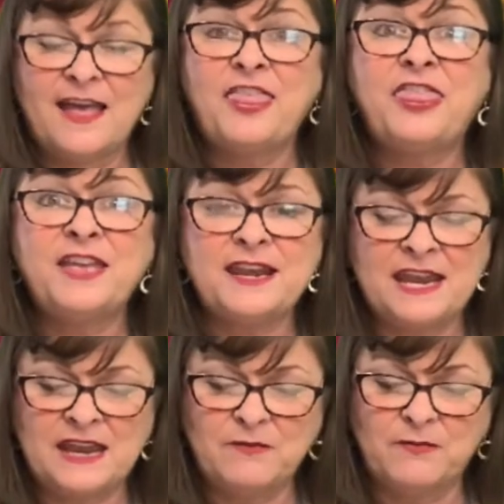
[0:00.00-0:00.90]
Then
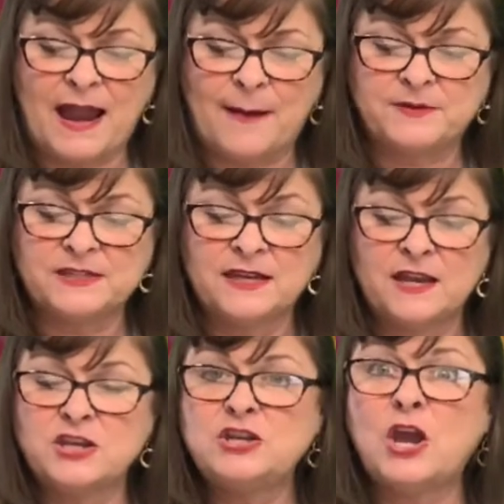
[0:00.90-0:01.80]
he wrapped
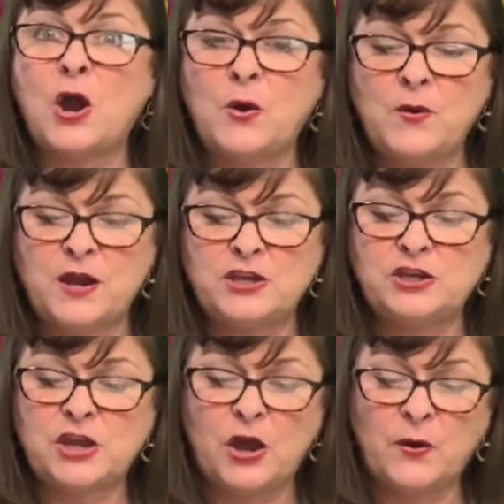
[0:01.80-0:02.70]
yo,
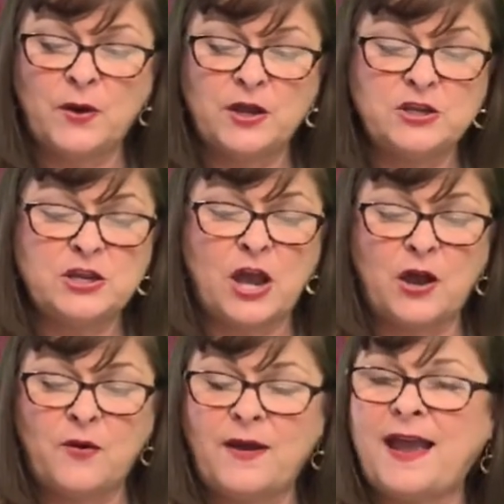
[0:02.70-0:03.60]
yo,
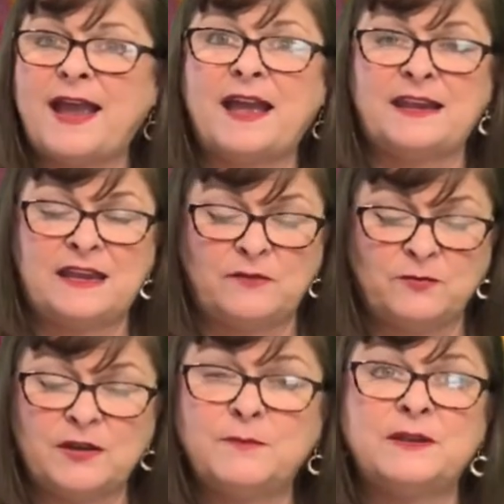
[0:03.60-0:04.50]
yo, and he
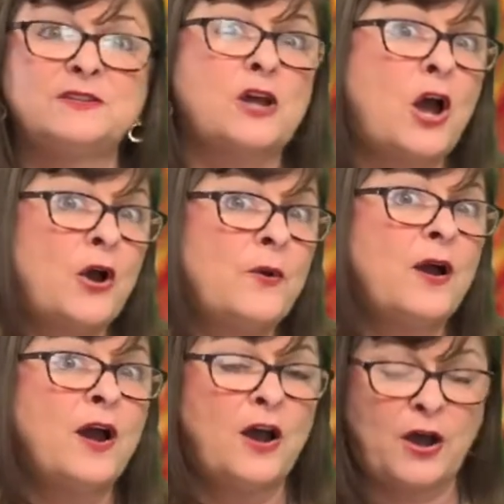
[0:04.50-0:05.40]
ribboned ho,
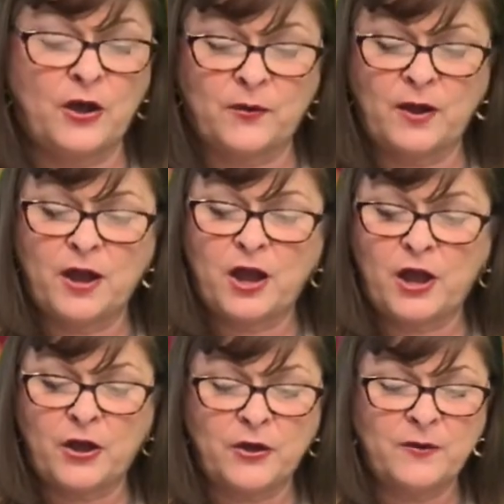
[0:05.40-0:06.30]
ho,
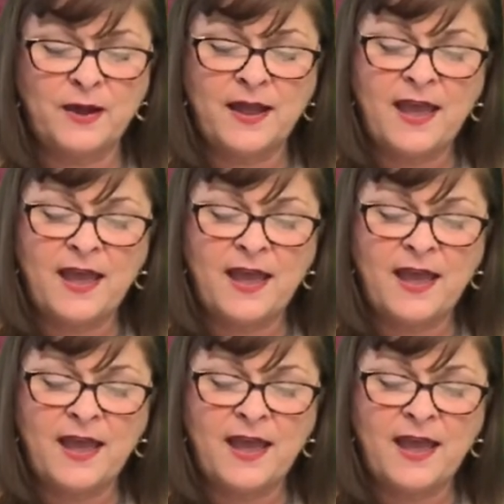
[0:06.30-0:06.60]
ho.